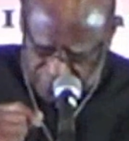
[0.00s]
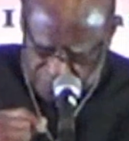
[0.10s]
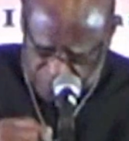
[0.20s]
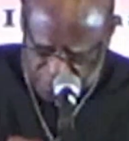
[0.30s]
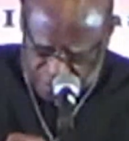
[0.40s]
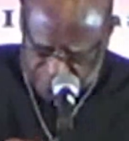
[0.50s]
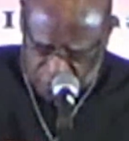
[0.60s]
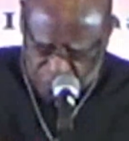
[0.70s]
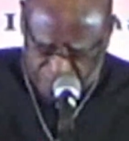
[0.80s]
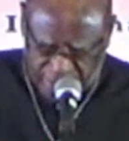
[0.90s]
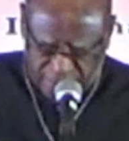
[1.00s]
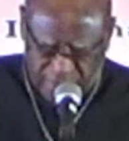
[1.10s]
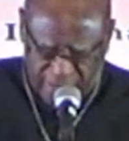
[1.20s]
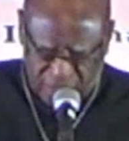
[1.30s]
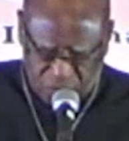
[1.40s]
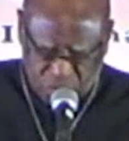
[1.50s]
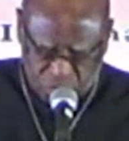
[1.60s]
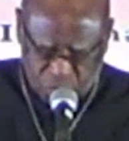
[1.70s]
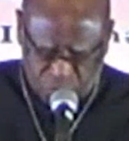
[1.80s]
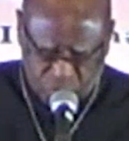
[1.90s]
the blood of all men. That
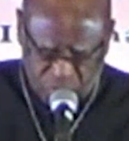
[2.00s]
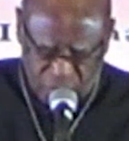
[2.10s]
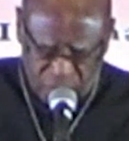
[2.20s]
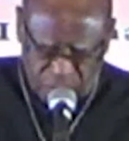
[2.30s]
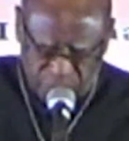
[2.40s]
includes